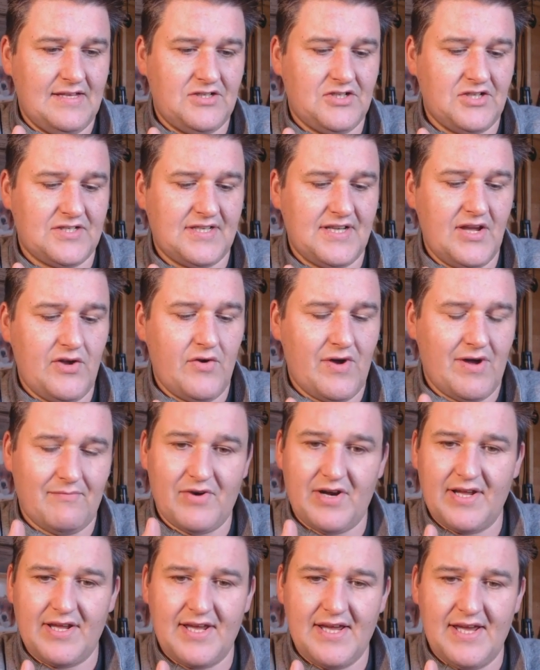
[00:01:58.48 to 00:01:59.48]
Just now
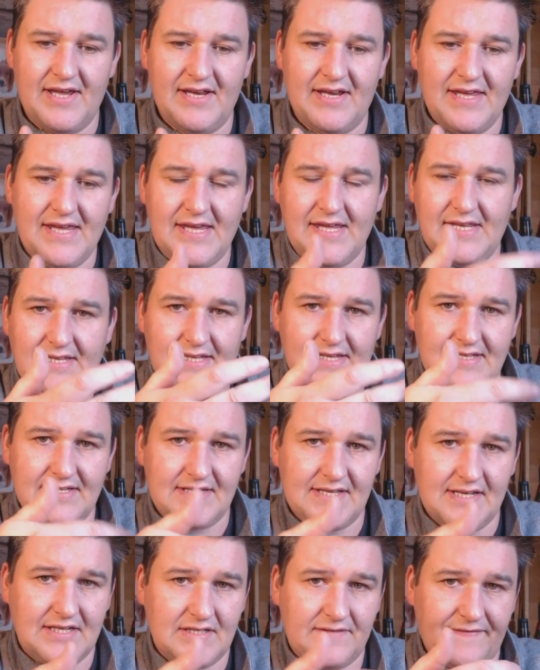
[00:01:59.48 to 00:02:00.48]
I'm running it in
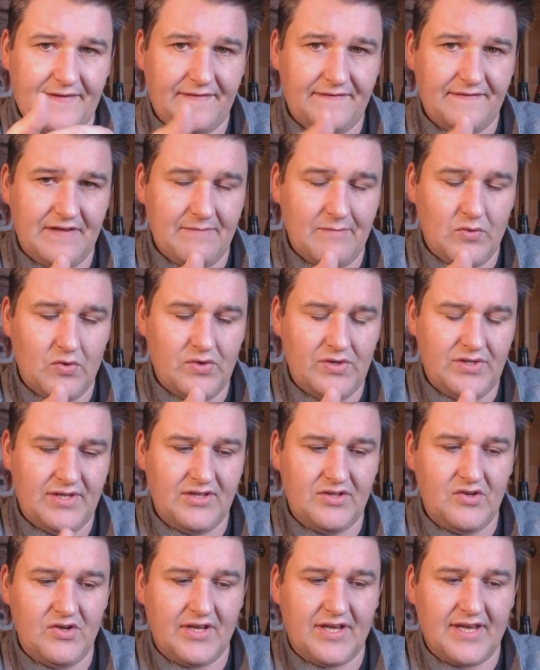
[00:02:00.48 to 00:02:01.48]
18650
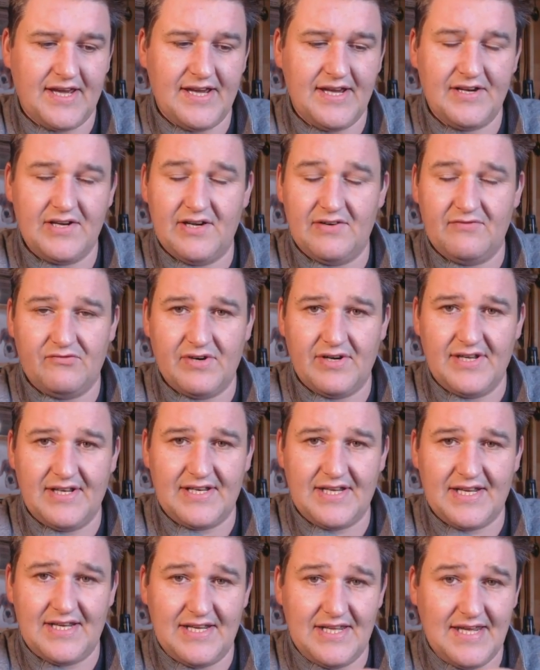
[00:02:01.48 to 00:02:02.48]
mode. You can run
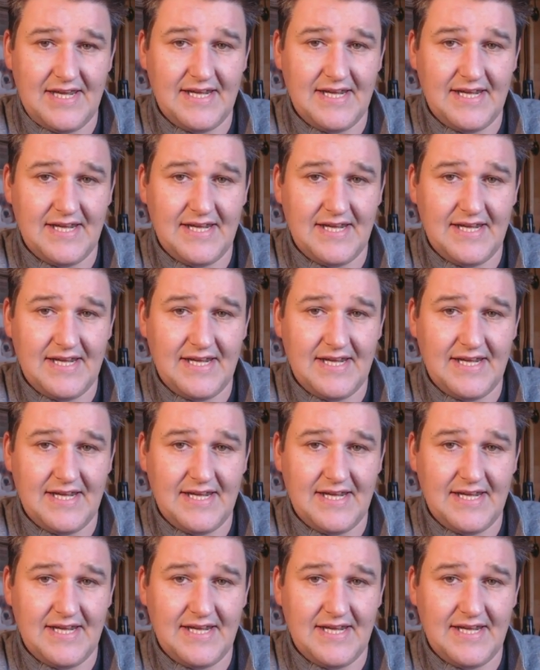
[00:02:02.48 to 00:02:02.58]
it in